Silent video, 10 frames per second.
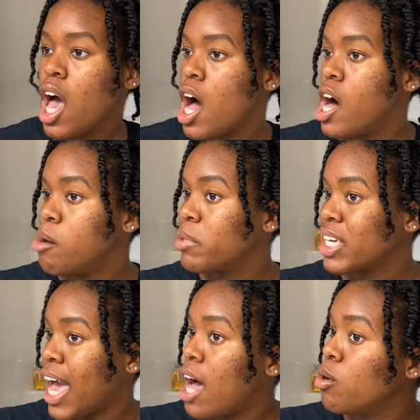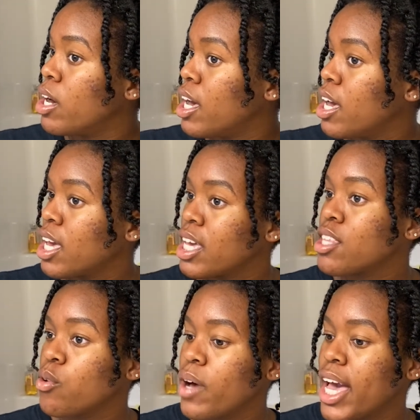But yeah, either
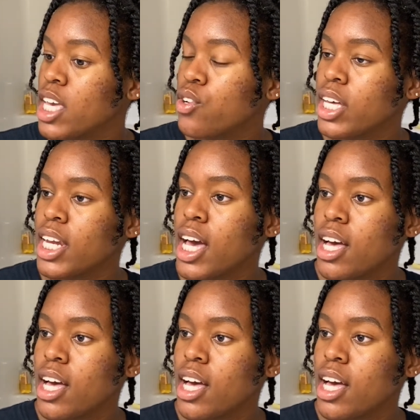way, you can